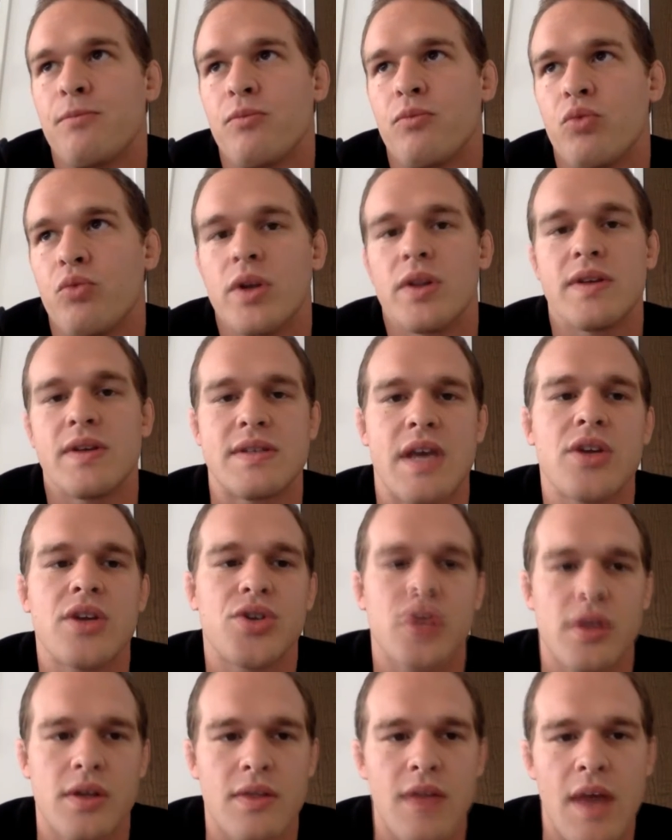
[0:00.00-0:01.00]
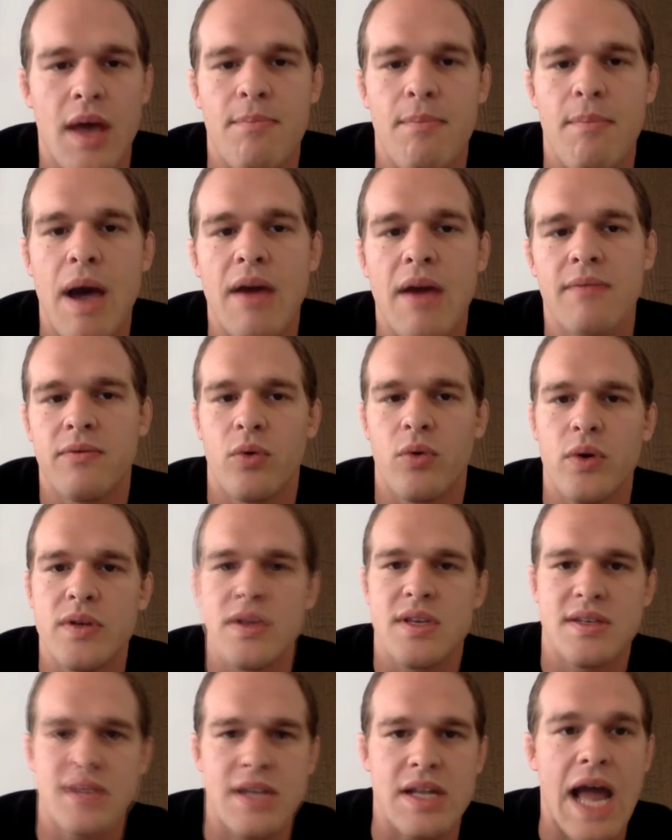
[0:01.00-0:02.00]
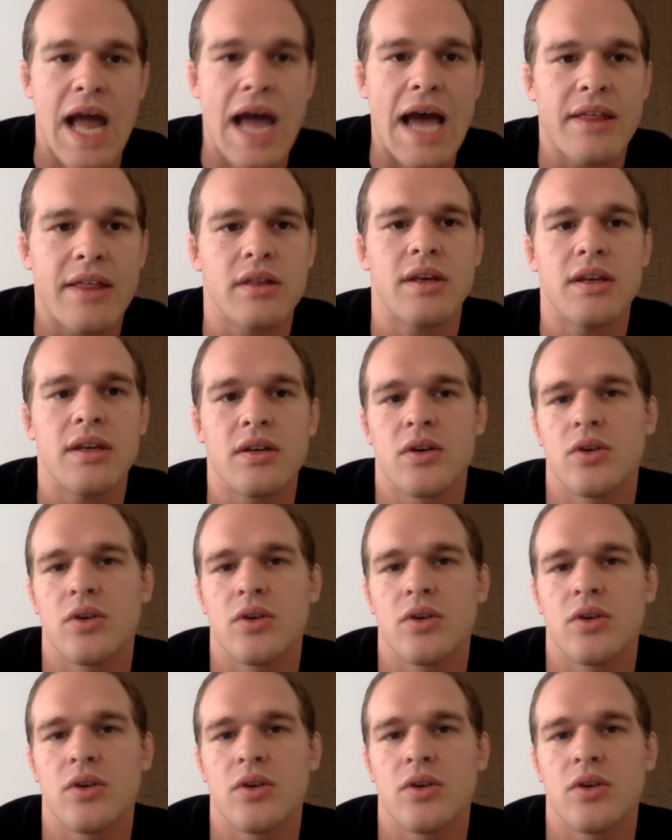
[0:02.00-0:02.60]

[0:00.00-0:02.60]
realization that my voice as an athlete